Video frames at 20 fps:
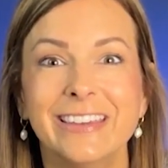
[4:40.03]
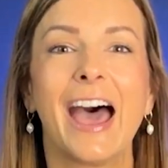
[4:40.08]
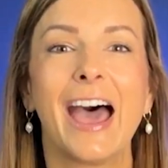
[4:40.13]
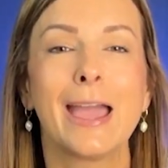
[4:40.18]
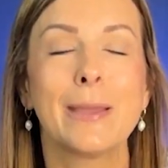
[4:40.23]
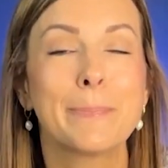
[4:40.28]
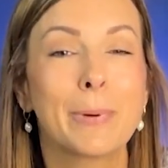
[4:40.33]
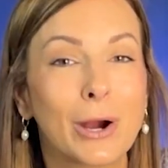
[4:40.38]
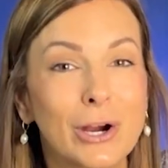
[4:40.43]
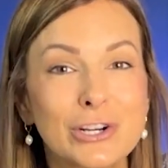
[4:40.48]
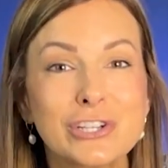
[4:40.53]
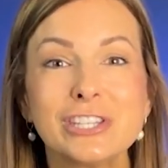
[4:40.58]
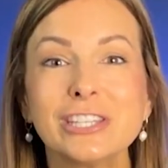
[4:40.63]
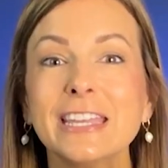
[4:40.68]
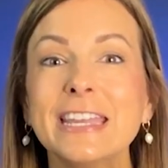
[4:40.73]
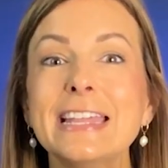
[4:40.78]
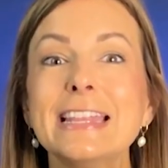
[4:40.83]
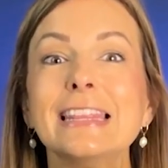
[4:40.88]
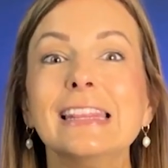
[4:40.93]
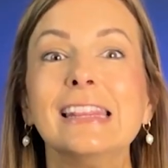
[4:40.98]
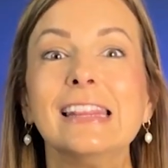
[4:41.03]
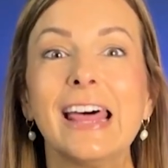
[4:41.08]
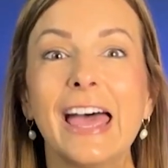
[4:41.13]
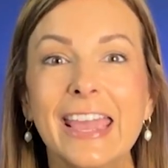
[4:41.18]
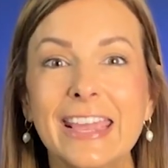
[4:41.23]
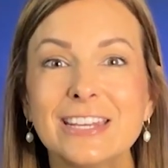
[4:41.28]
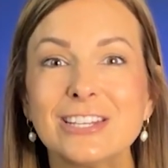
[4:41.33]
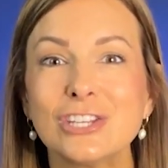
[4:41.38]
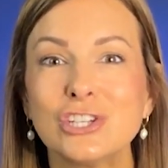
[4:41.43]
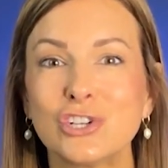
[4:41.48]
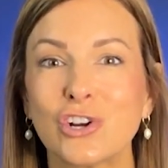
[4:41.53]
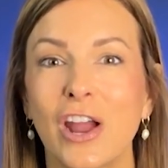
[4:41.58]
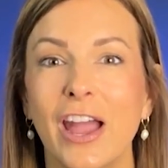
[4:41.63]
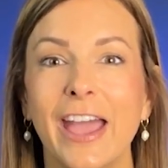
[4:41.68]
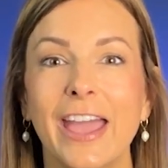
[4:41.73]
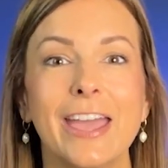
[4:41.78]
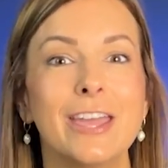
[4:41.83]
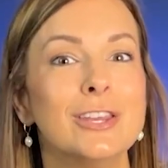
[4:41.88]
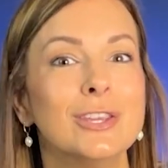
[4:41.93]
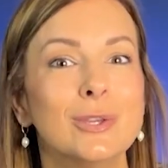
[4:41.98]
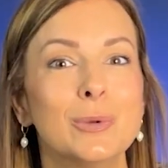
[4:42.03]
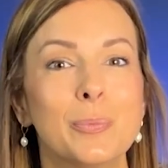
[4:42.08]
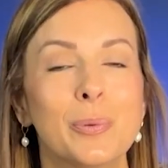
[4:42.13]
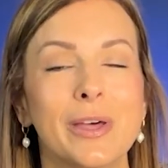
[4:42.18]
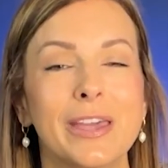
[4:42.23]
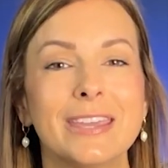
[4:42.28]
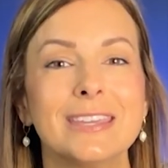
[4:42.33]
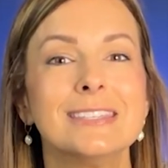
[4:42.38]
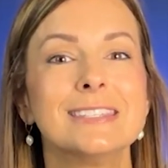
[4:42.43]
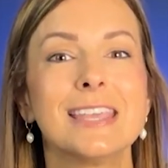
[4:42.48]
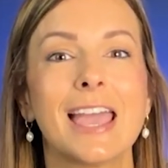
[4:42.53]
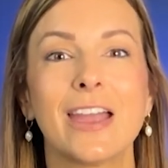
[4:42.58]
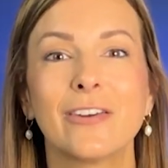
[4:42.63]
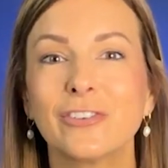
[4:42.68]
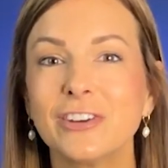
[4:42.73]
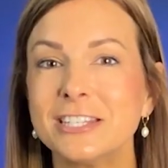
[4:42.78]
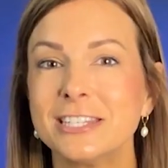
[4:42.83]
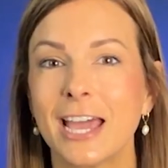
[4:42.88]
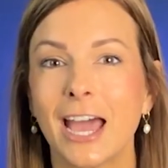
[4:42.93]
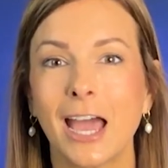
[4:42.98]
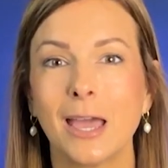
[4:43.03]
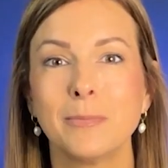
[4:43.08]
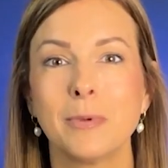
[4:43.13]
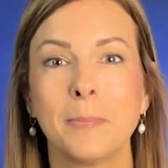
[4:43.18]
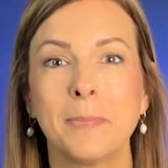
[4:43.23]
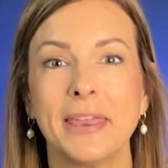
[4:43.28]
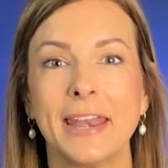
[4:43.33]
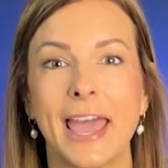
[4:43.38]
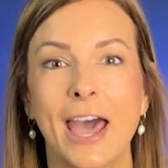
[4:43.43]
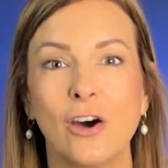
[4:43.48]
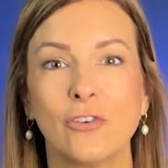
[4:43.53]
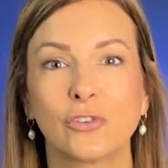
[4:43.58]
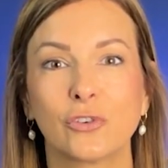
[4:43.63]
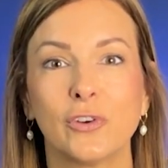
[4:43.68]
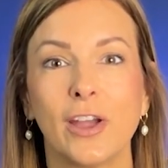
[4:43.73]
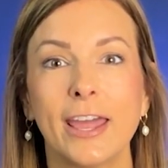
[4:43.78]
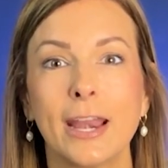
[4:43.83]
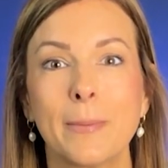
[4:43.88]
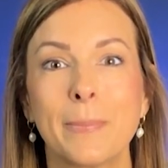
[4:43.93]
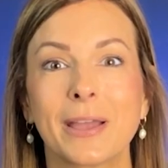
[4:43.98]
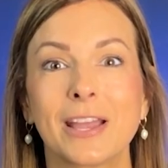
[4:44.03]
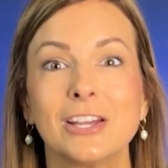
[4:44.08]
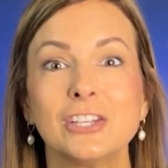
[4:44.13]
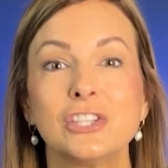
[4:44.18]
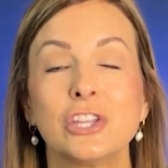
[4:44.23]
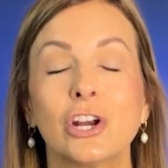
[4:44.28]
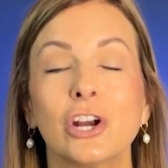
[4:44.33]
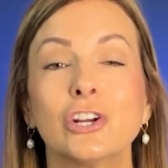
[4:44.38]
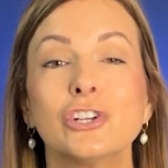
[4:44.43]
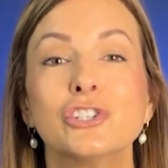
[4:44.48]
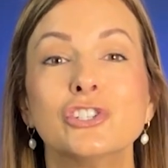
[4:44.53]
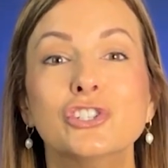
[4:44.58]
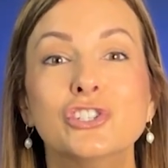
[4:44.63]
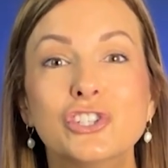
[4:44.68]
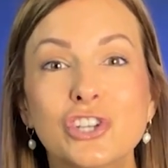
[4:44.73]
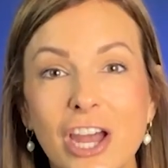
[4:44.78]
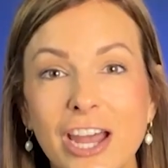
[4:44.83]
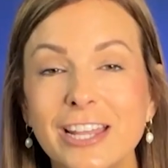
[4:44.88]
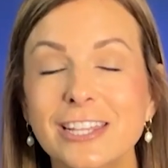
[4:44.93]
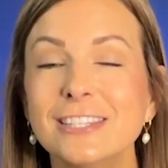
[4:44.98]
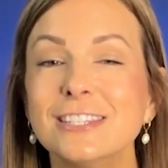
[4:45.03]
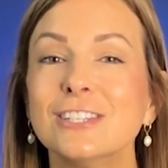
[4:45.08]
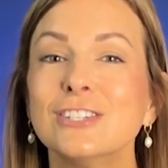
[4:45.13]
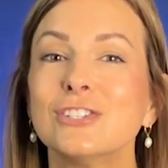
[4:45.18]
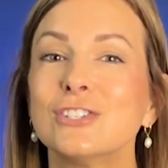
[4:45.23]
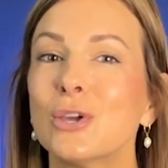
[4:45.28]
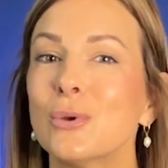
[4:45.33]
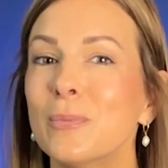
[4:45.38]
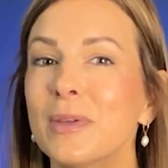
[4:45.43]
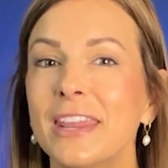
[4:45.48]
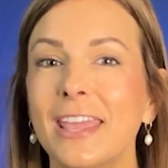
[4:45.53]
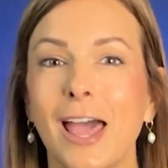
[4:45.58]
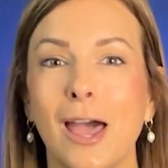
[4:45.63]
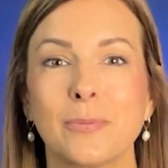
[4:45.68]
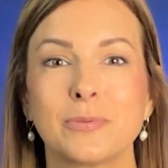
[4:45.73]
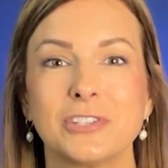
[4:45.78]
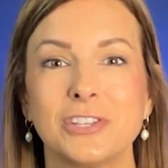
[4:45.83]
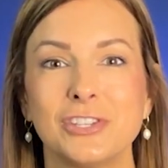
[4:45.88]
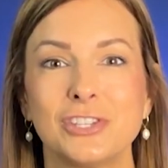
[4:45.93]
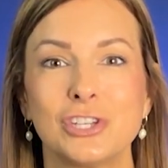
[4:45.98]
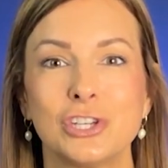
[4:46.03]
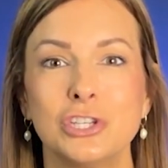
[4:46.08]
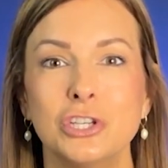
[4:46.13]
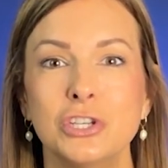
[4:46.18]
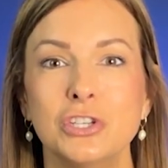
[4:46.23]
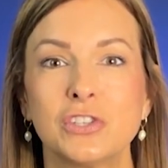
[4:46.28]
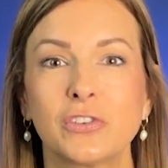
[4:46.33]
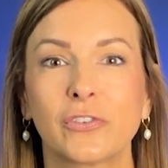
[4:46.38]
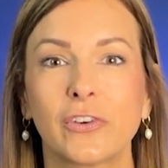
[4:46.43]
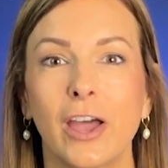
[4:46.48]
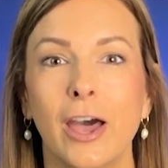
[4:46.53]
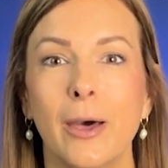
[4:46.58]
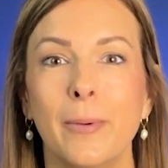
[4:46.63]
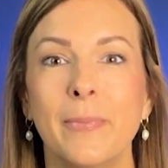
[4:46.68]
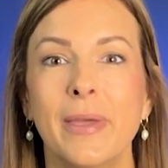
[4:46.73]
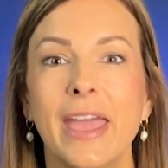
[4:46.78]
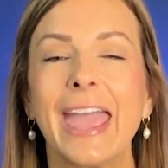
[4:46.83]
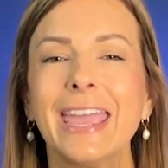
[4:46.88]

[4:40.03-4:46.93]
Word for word: I personally like to try a new place every time I'm in Alpharetta because there are just so many options to choose from,